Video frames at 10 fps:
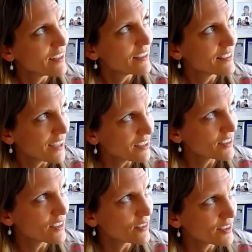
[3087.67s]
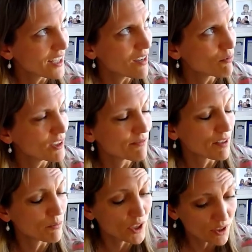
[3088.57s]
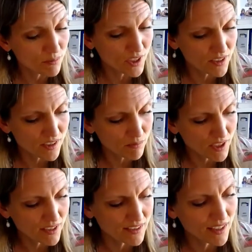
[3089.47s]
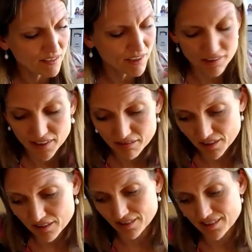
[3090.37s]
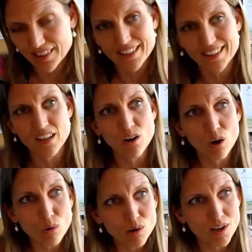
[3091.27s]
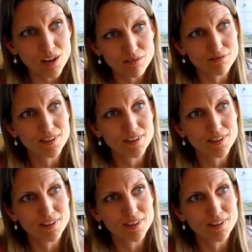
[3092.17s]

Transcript: sinus node samples from humans because they're very difficult to get hold of.